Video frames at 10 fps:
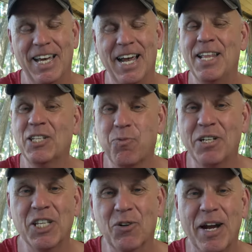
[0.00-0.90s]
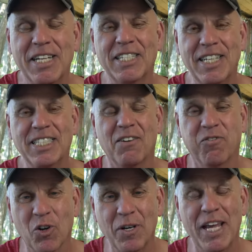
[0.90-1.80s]
And that's one of the greatest things I've
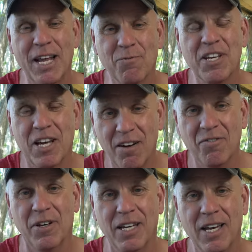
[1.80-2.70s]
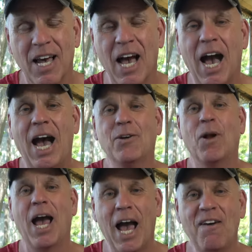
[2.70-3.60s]
learned in recovery. I don't
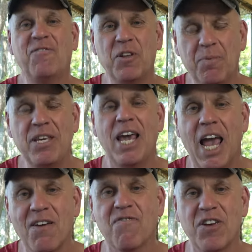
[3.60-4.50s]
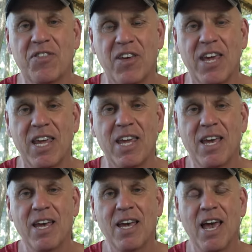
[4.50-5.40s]
have to be everything,
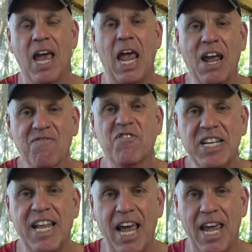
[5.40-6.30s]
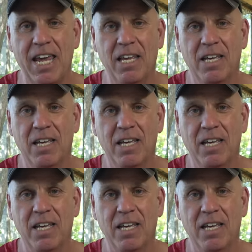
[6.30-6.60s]
every day,